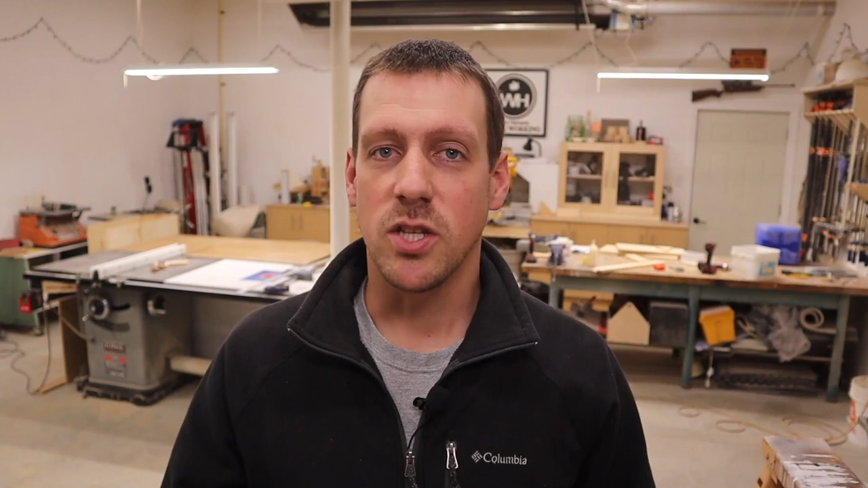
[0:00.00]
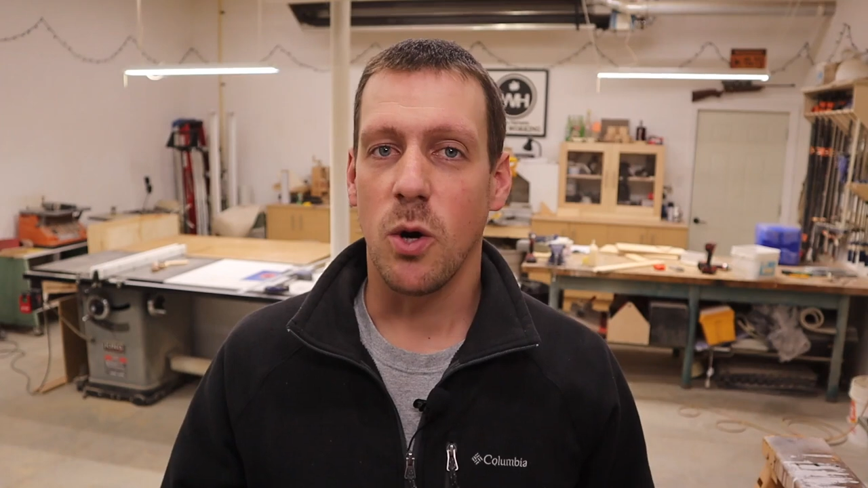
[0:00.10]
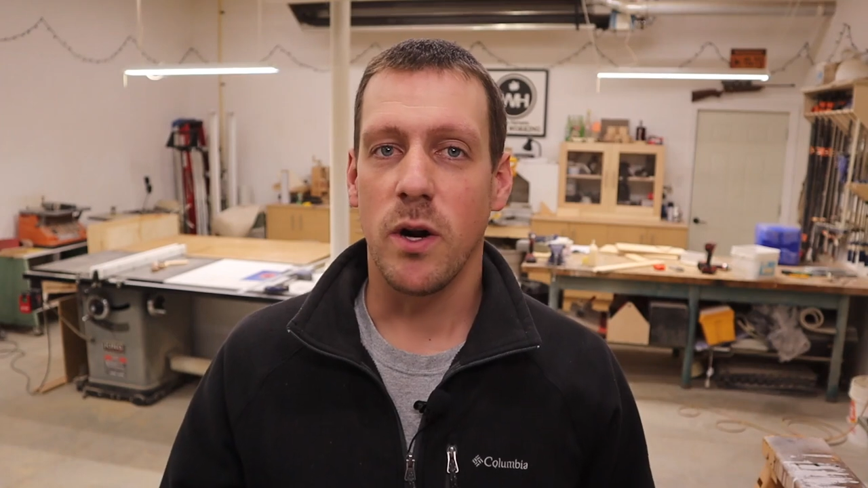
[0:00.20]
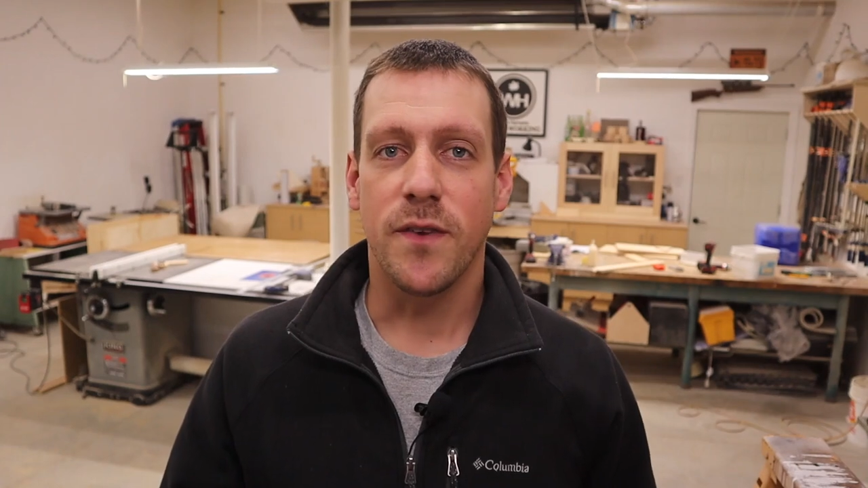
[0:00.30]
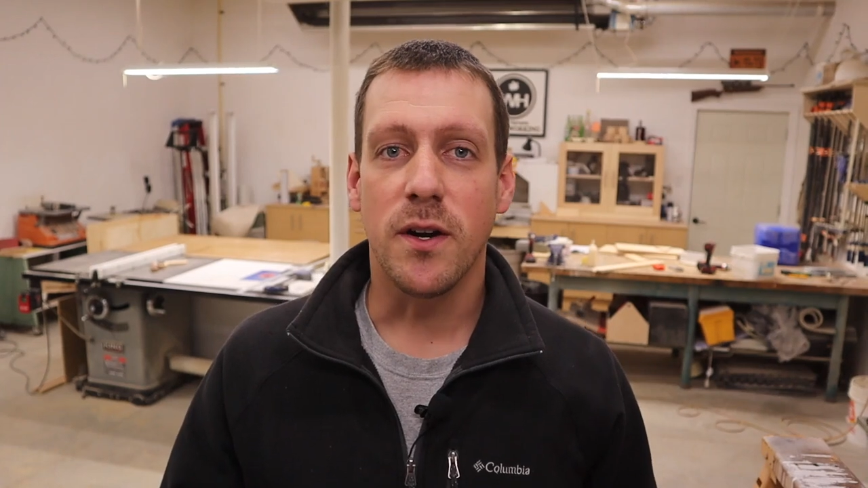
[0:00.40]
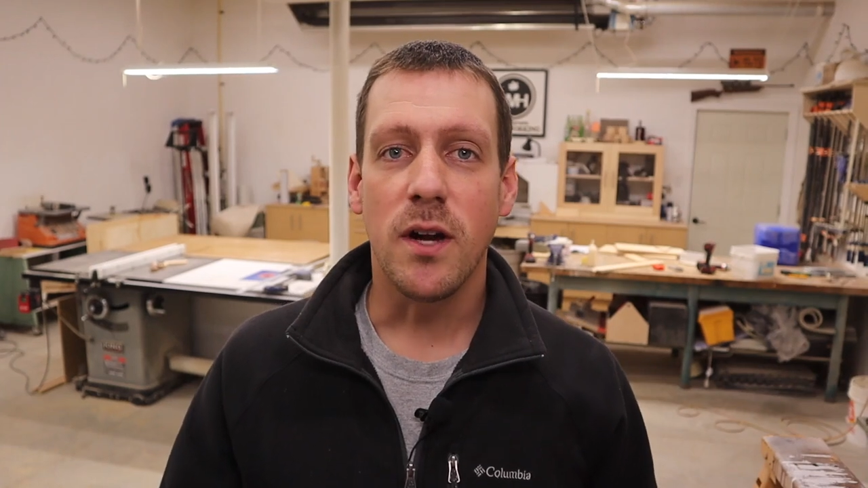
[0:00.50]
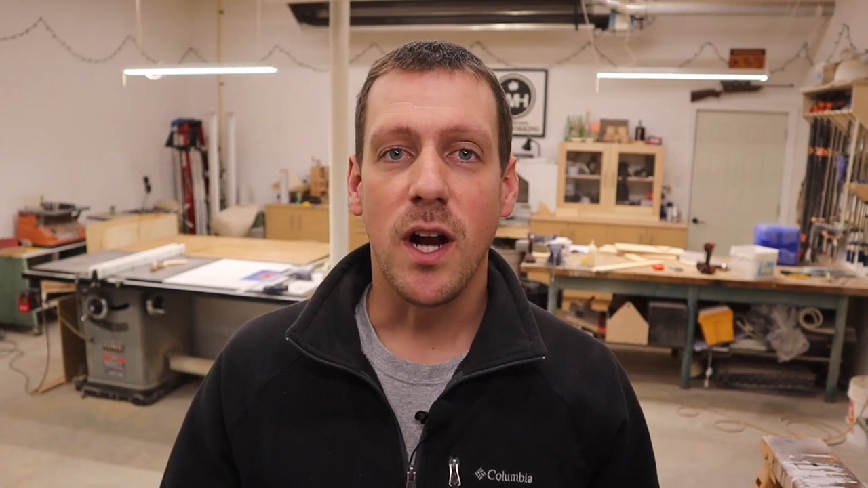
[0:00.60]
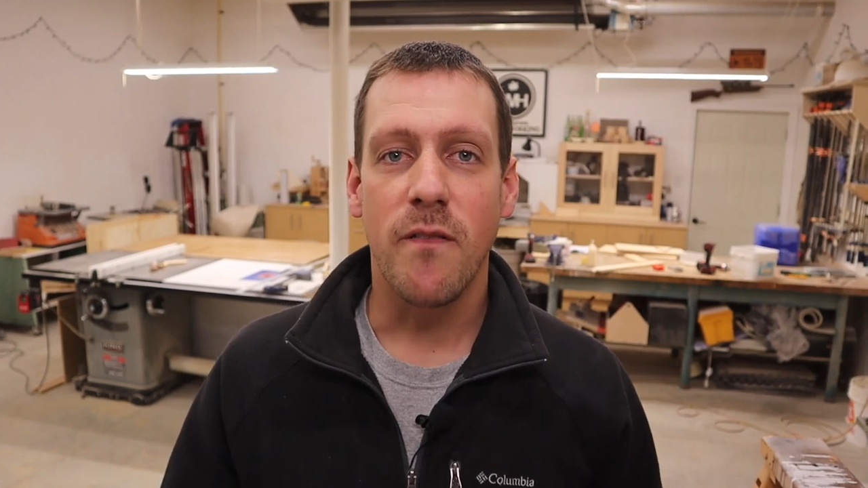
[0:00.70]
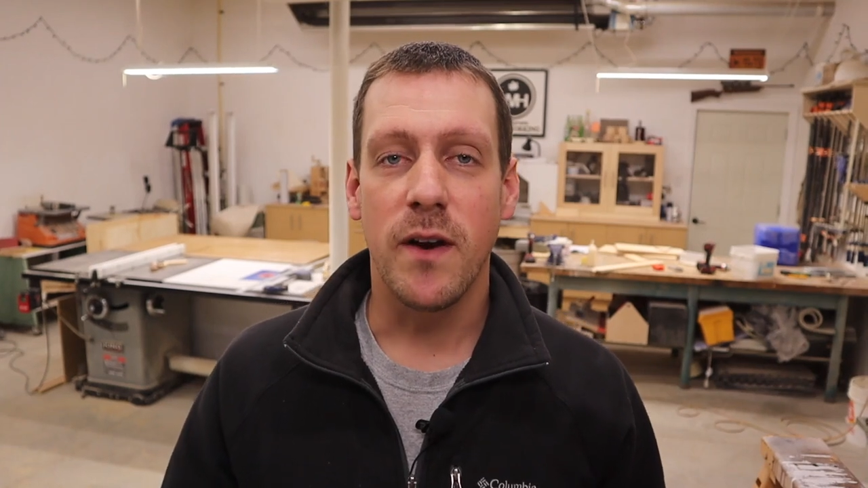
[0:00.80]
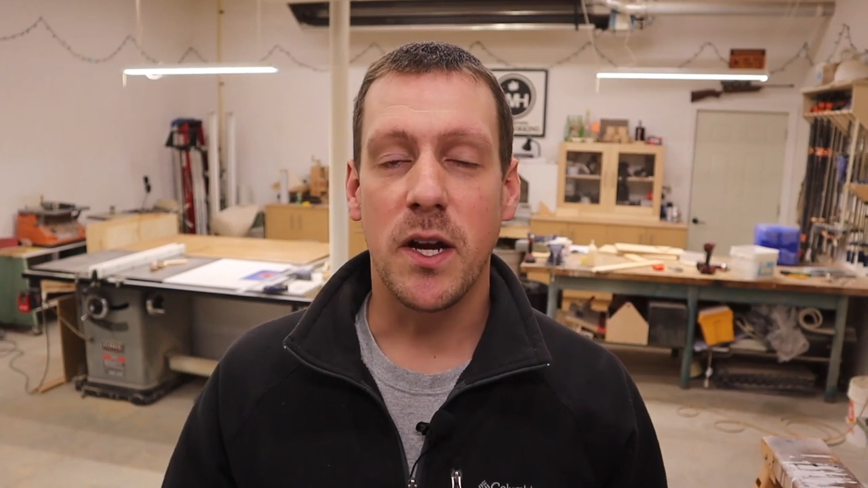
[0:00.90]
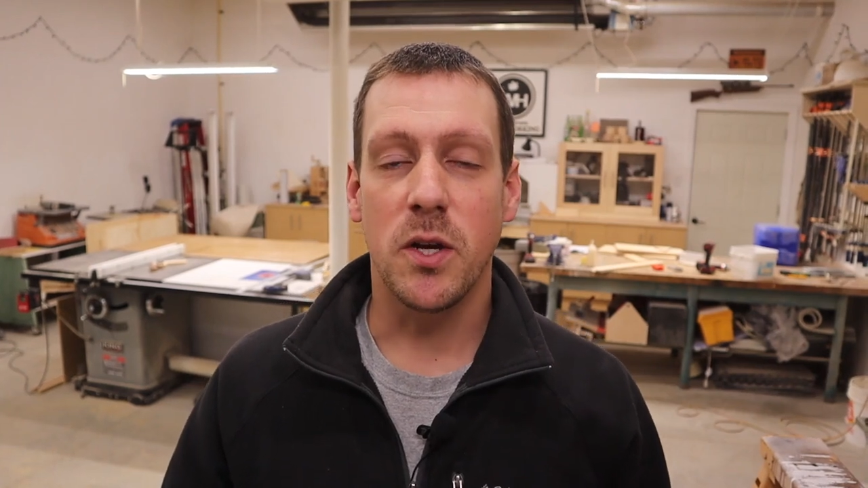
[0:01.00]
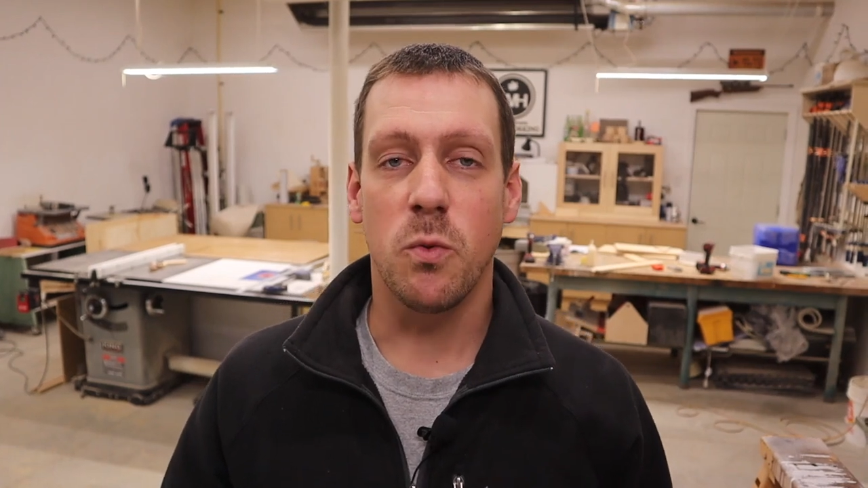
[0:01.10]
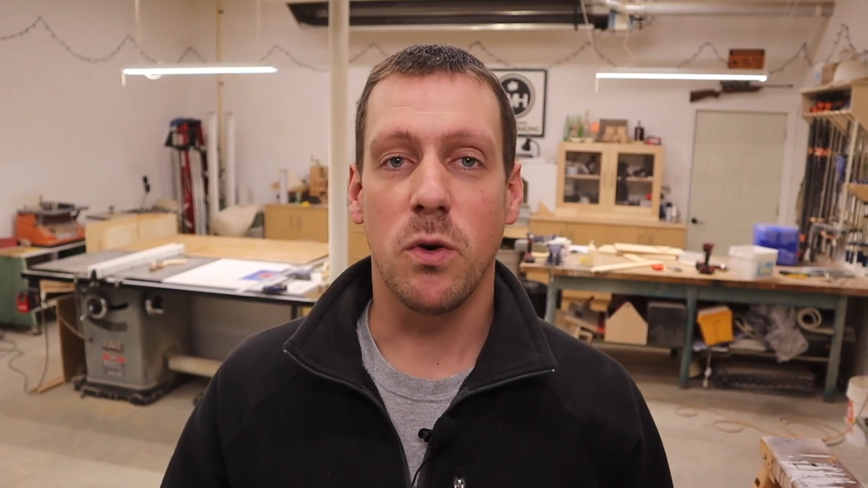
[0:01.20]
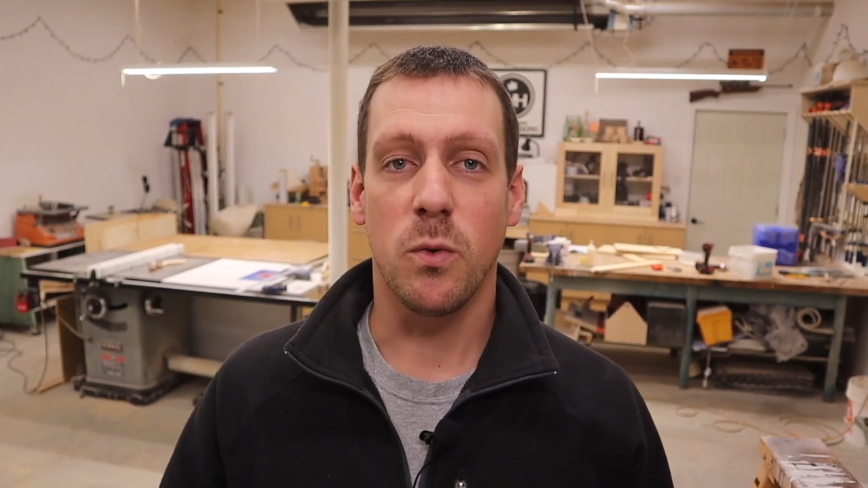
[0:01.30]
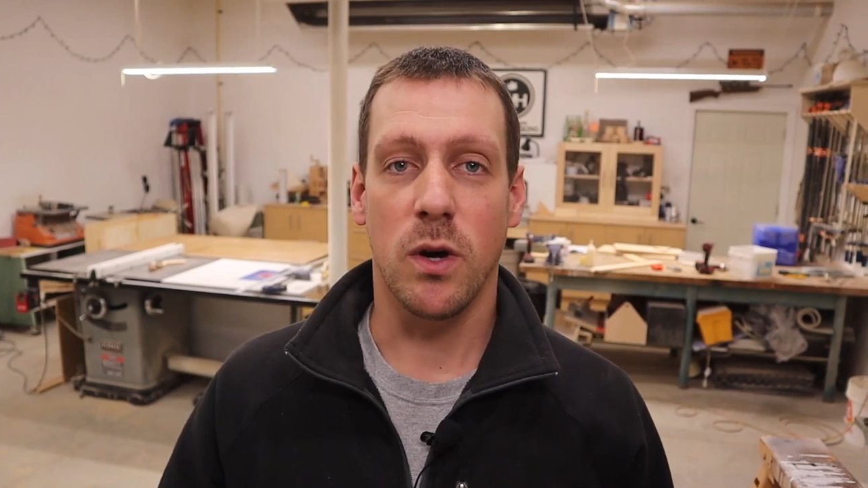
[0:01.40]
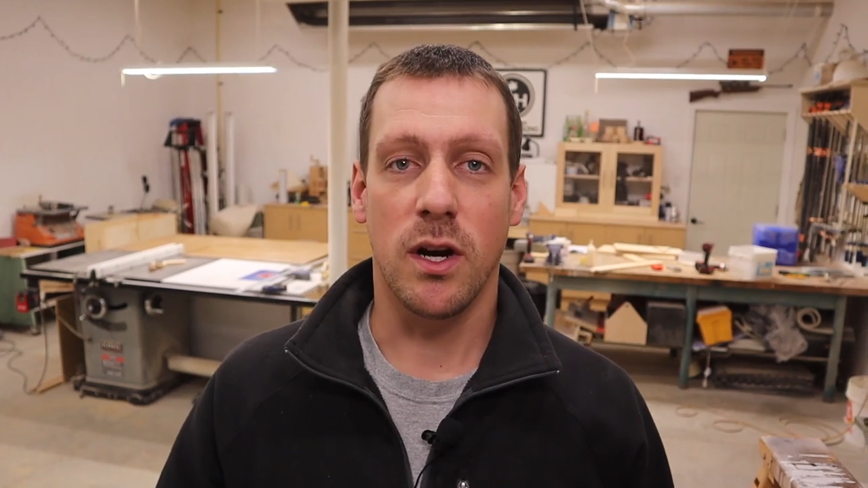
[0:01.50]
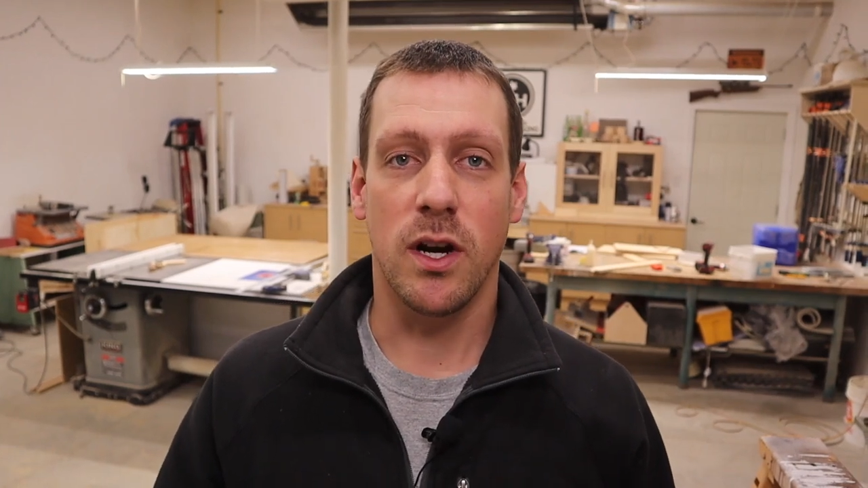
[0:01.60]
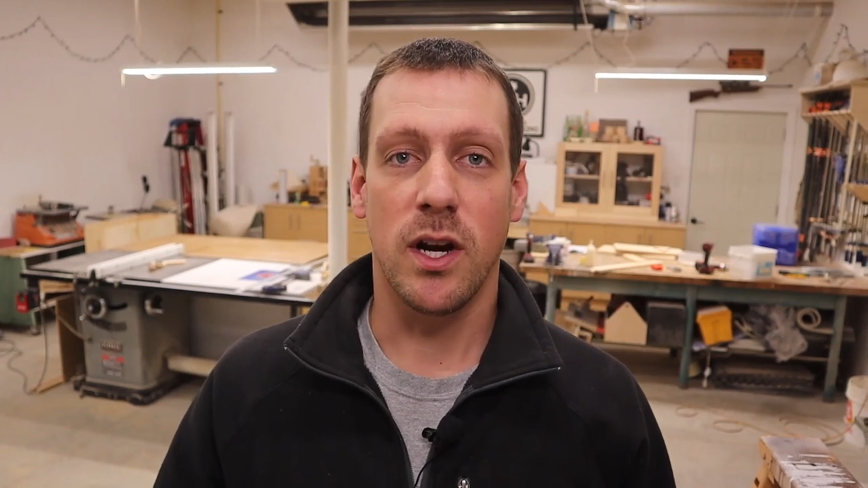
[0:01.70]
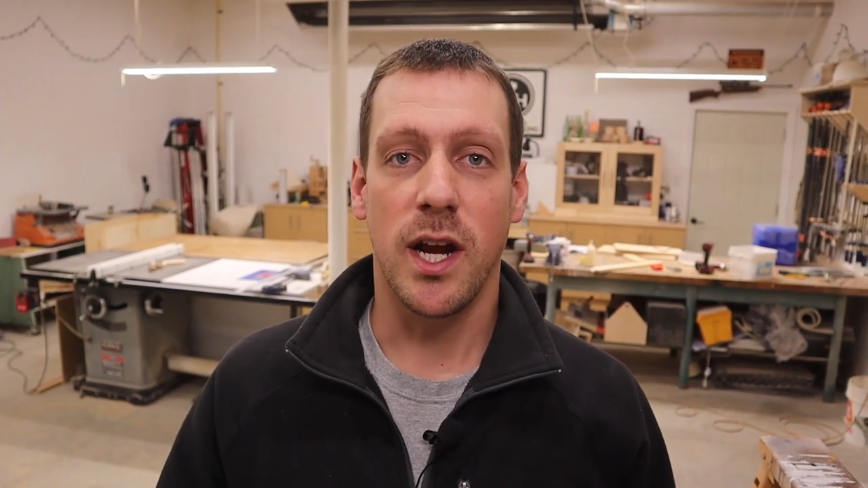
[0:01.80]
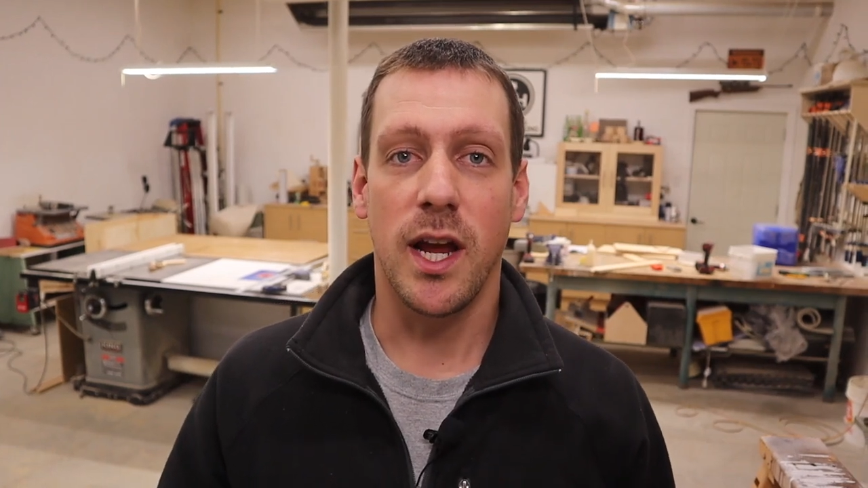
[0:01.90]
So if you're not a very good
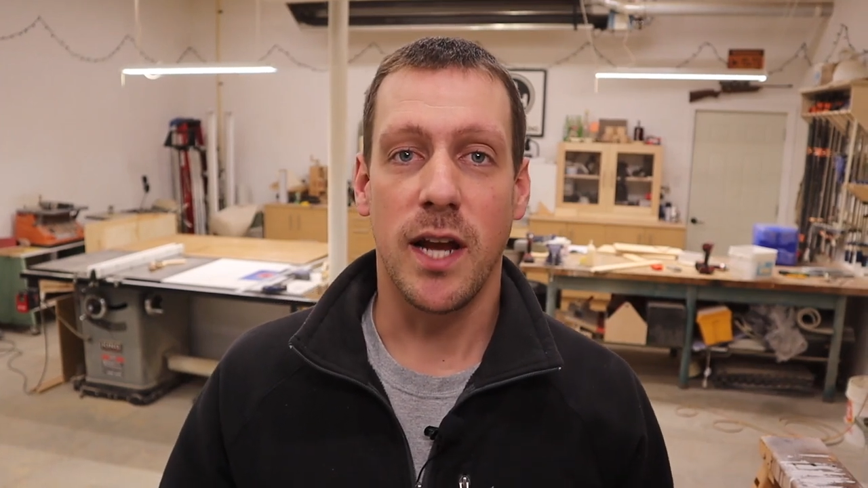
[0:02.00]
woodworker